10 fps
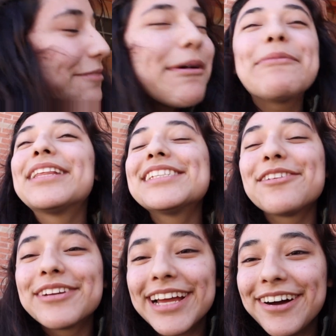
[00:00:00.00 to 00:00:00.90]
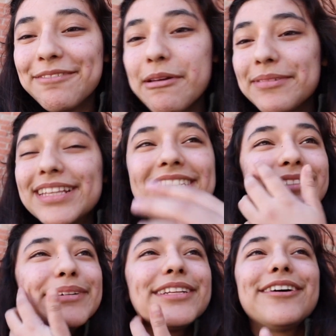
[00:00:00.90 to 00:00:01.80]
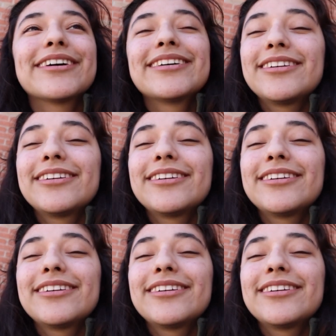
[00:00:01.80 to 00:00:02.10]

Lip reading: Babitas don't count. Babitas is my dog.